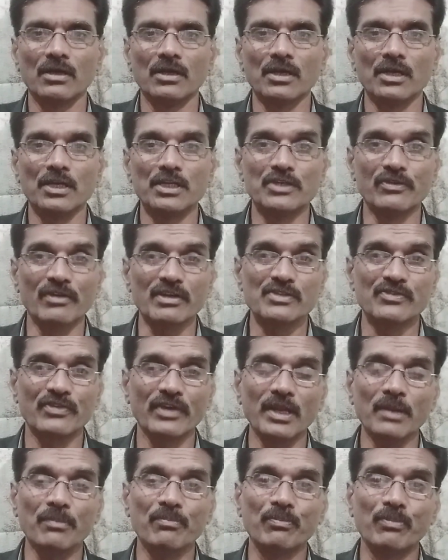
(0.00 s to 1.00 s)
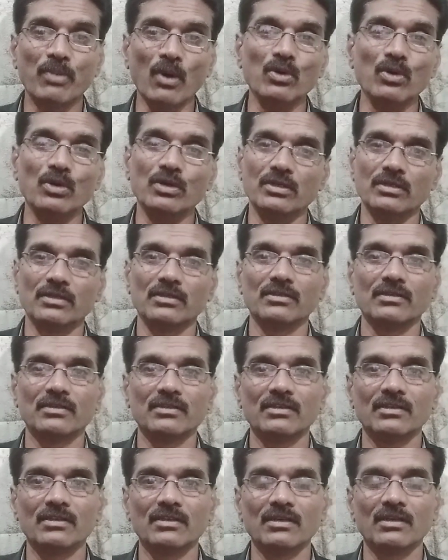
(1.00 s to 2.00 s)
She was very bold
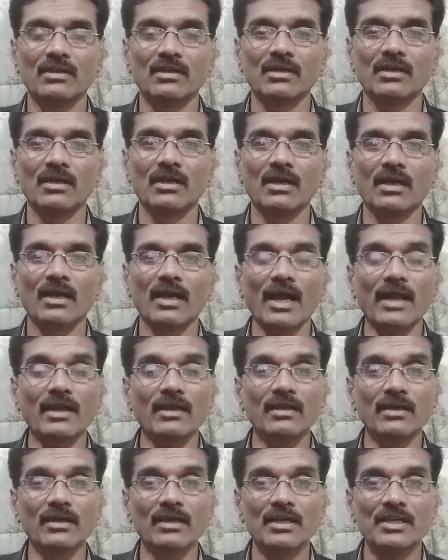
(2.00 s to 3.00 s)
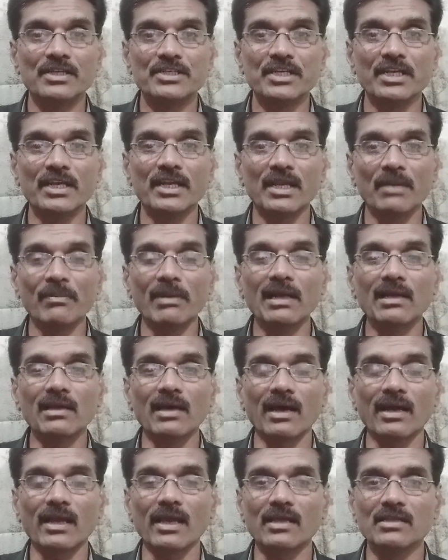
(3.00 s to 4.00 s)
and she rebelled
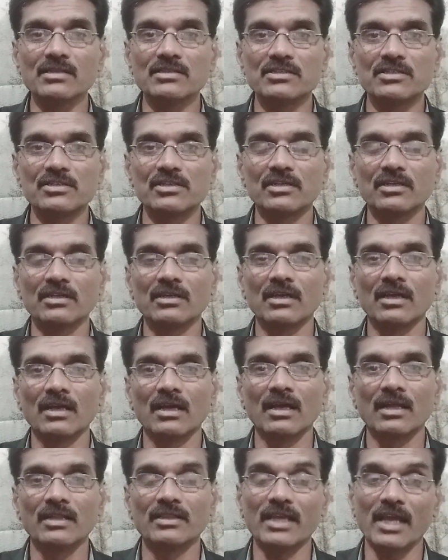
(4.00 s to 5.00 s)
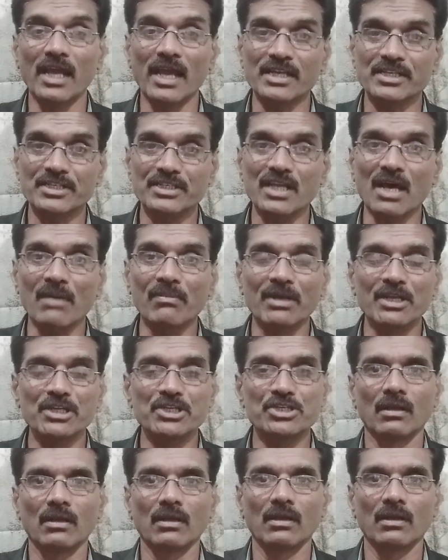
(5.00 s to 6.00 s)
against the
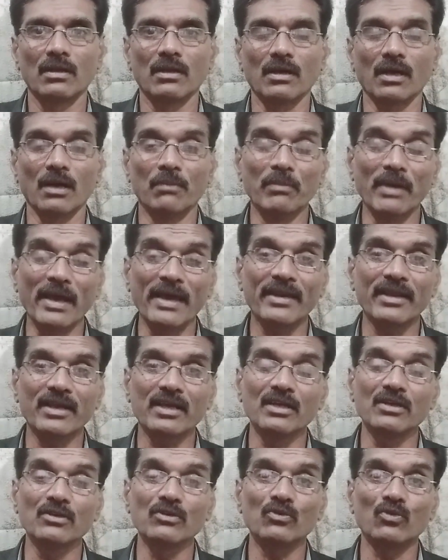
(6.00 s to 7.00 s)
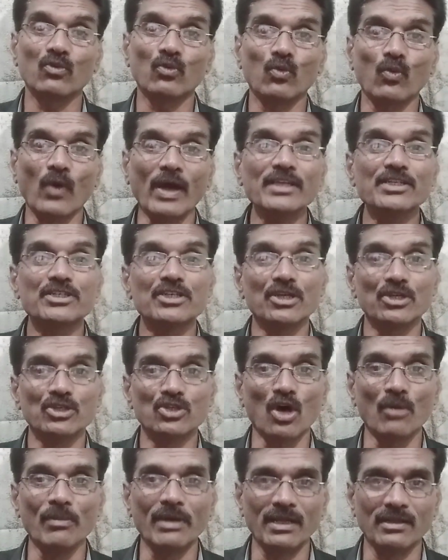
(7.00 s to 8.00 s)
established American white
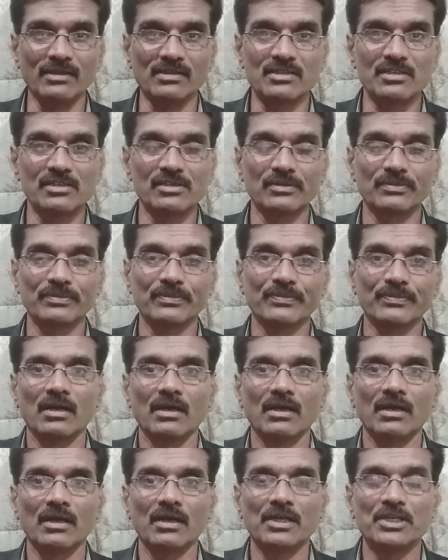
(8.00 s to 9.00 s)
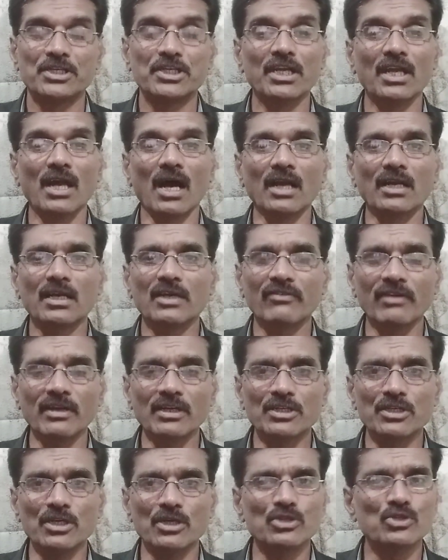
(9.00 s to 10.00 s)
dominance. She
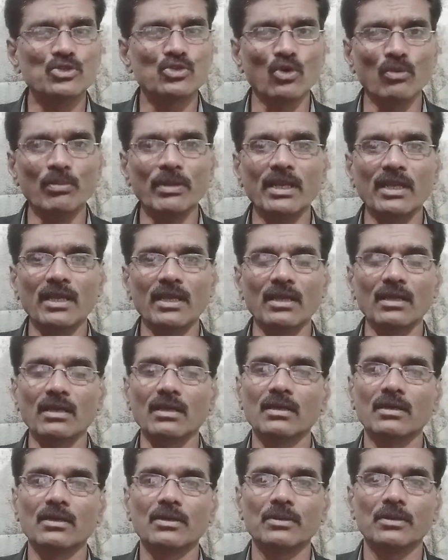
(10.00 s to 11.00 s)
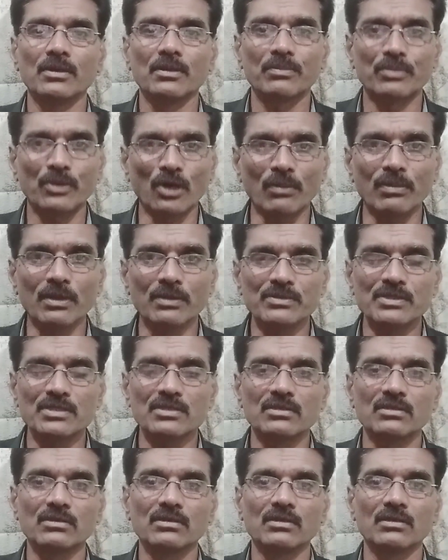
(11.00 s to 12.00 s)
underwent so many problems.